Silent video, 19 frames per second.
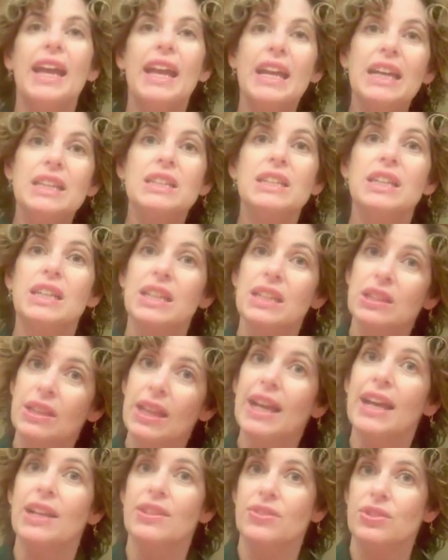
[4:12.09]
and it
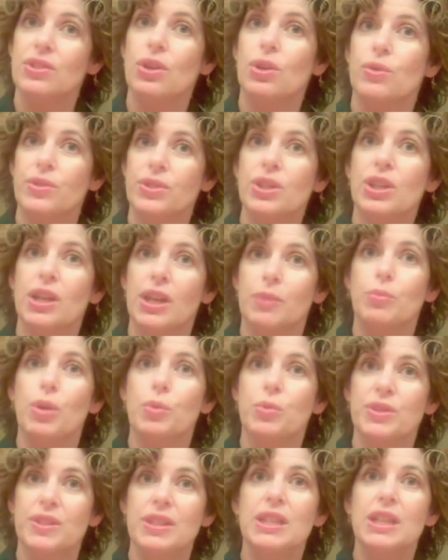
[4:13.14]
lasts over time. What
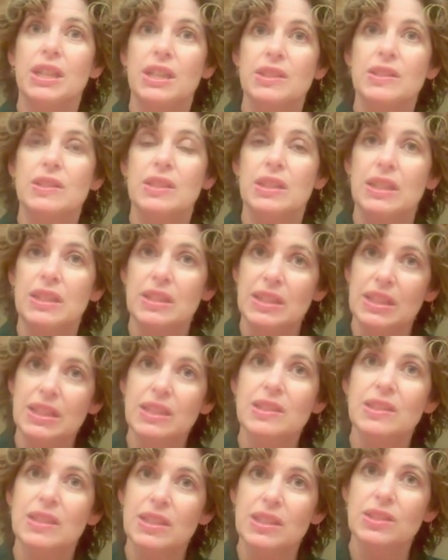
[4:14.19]
we're seeing is these
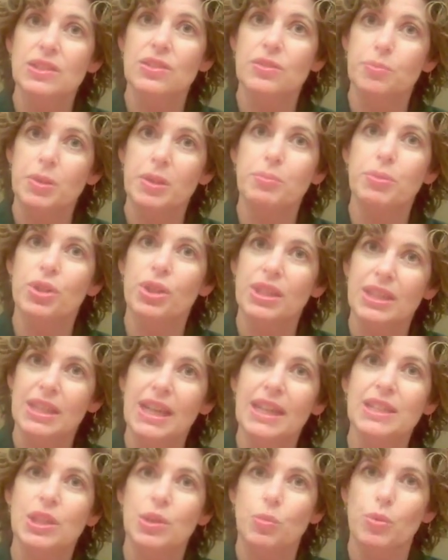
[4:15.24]
incidents of people
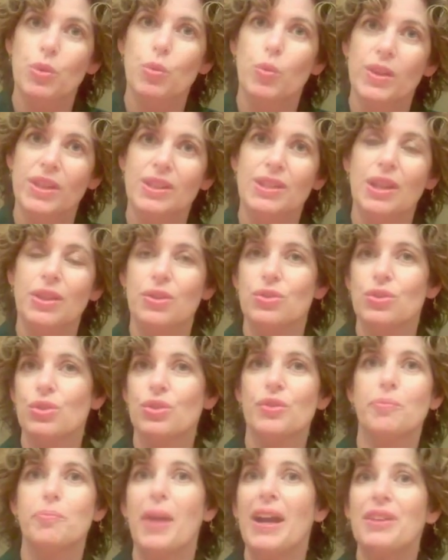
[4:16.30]
connecting with one another, sort
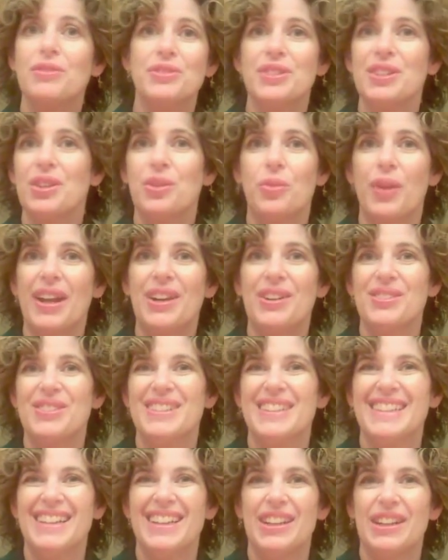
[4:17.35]
of bouncing
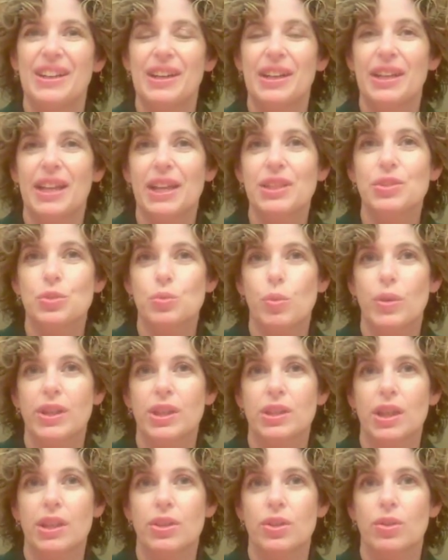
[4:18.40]
around against one
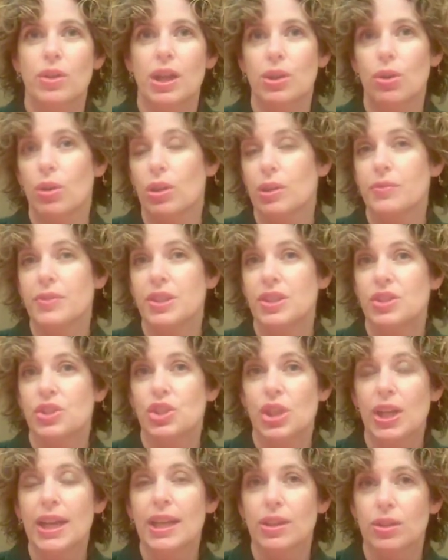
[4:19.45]
another on all of these
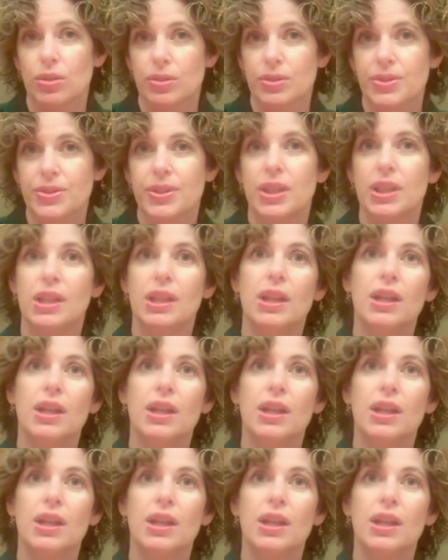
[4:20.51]
channels,